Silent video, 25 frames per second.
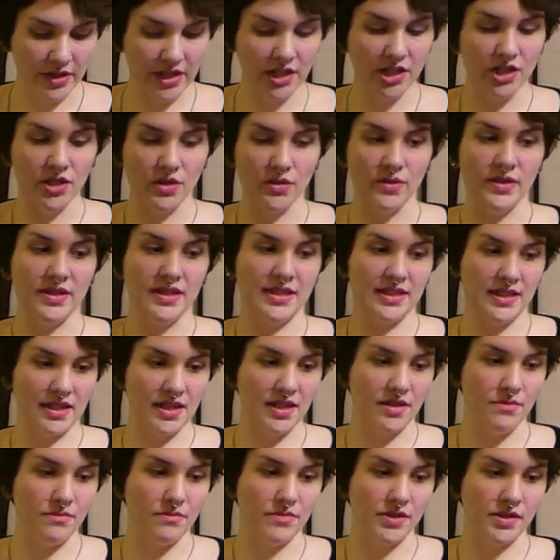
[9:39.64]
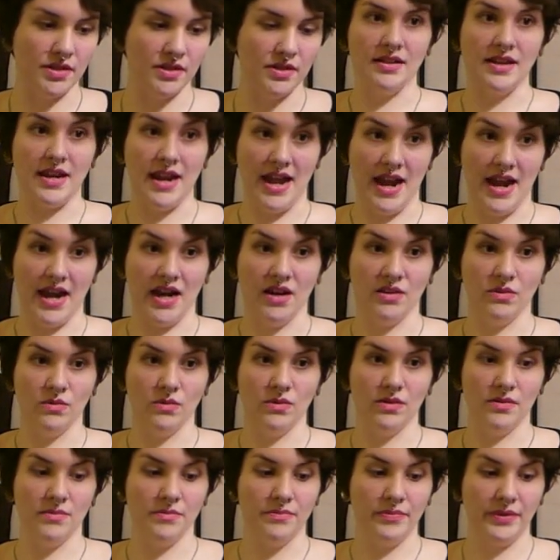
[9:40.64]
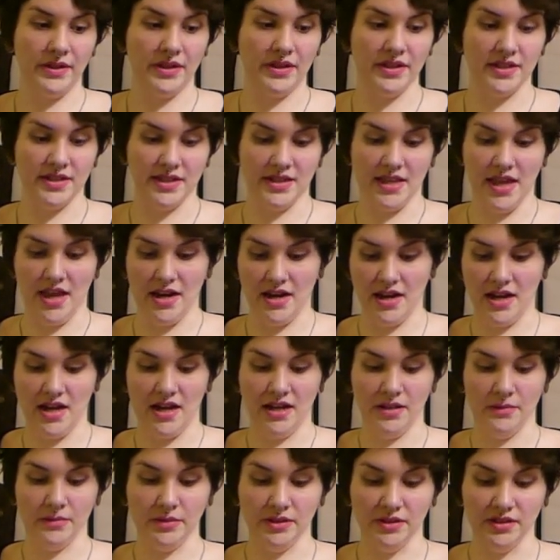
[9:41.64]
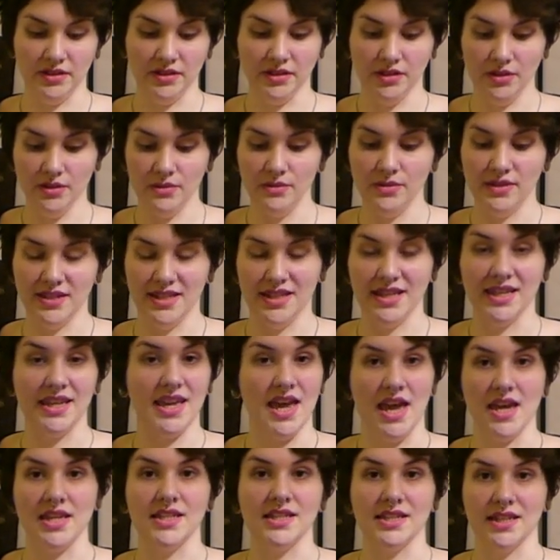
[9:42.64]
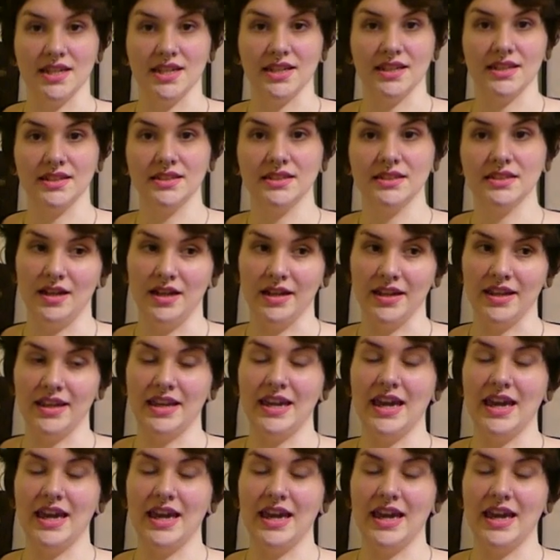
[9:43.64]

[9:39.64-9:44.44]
redo the seams now because then I will lose the casing. I